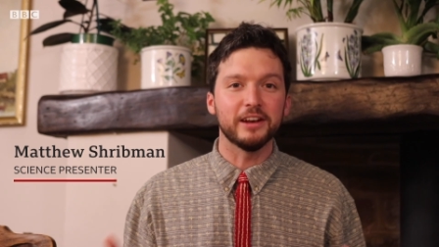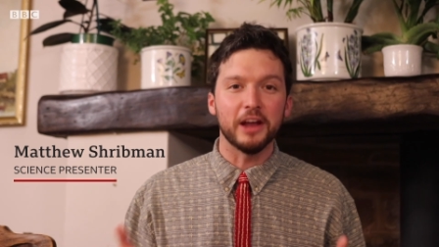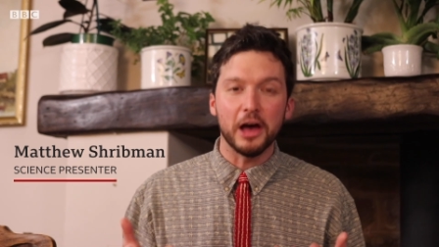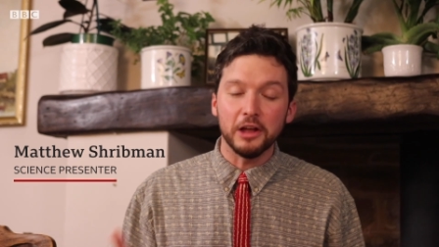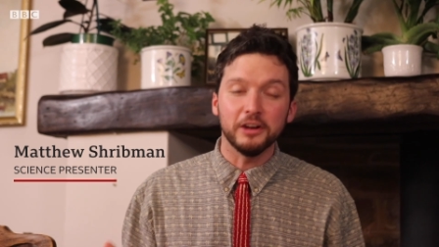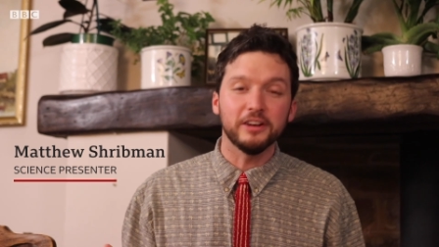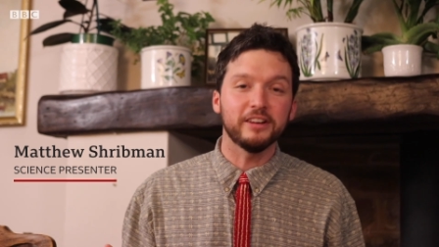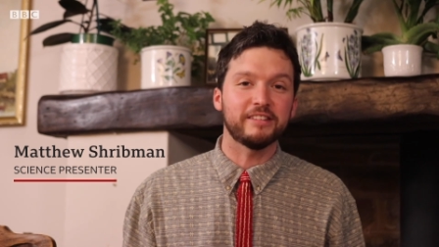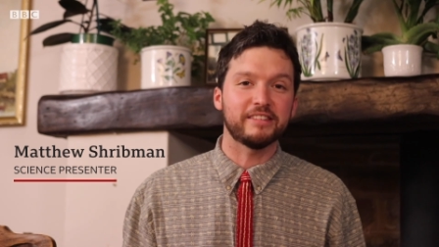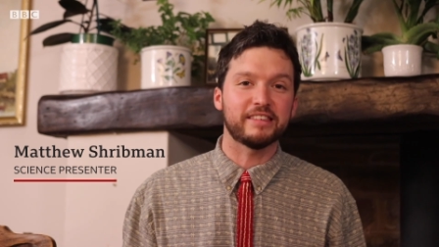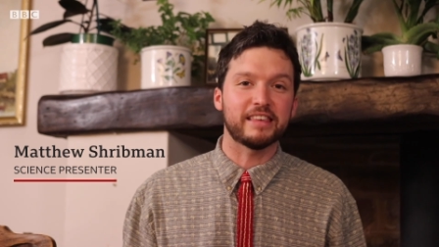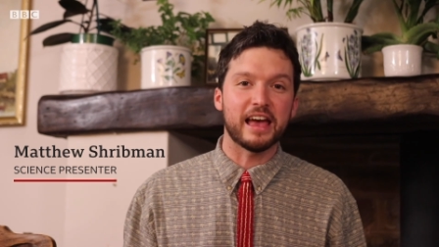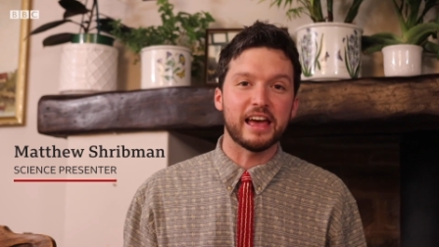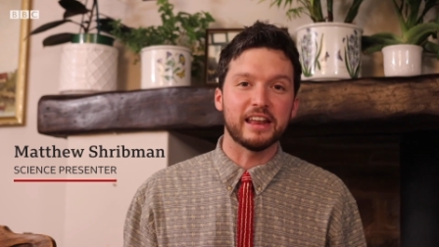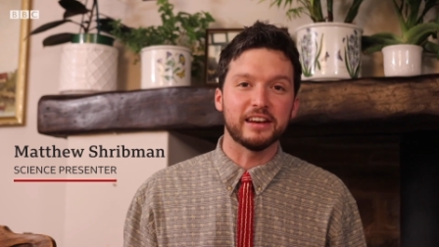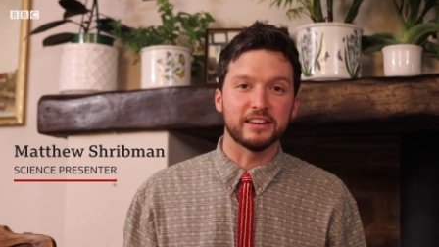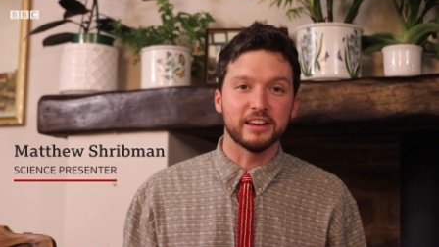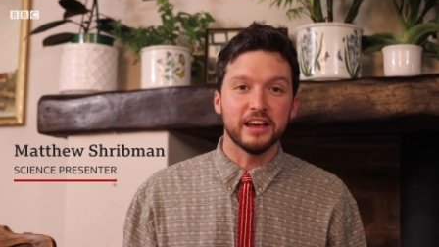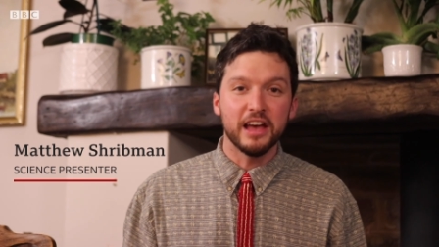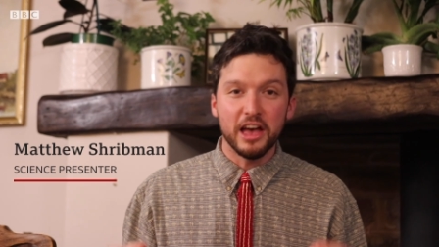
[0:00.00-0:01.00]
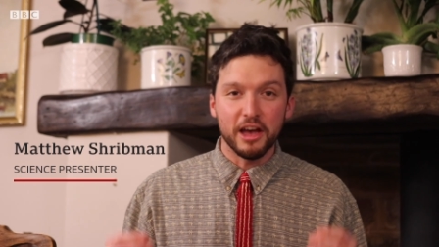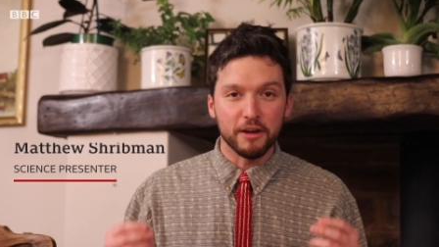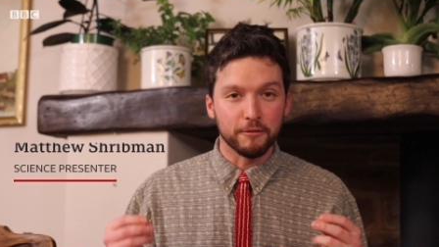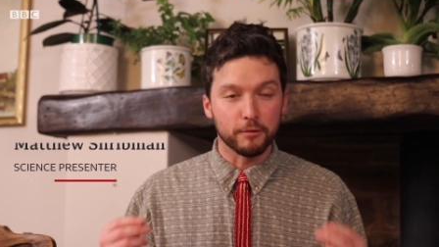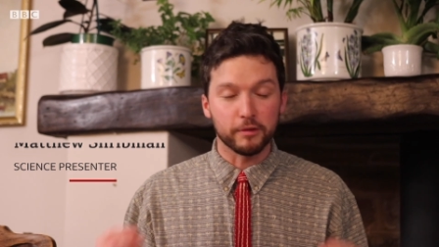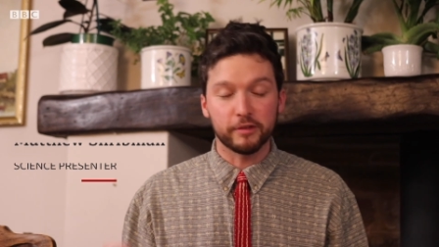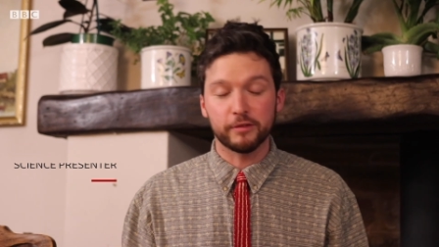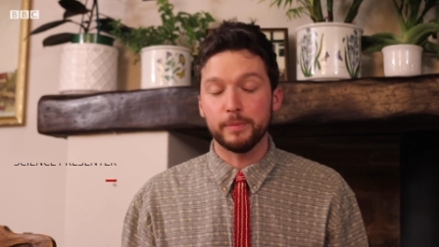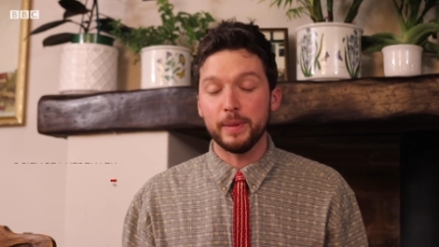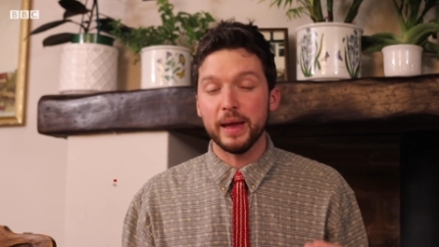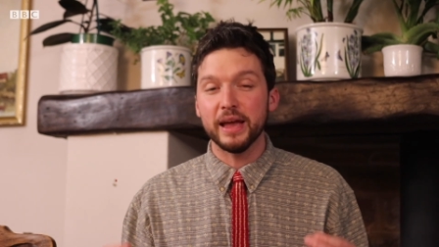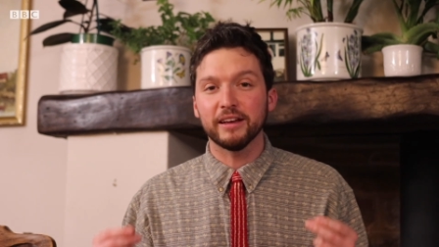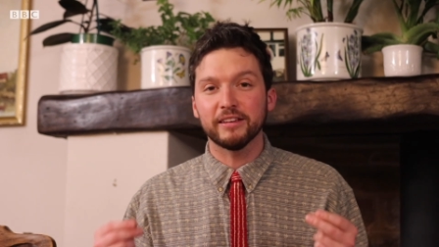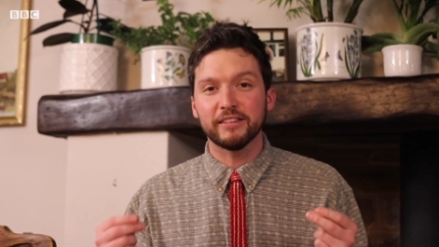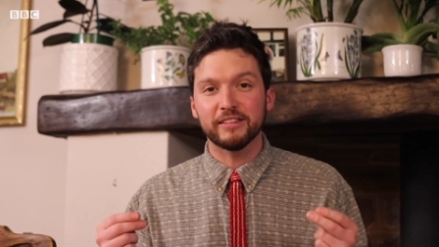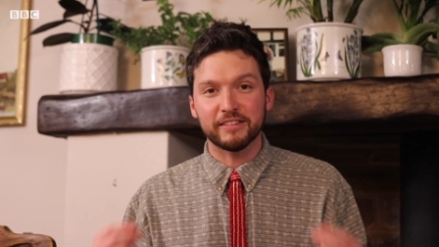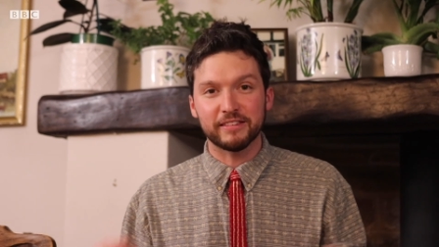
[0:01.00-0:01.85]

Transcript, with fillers: and understand and respect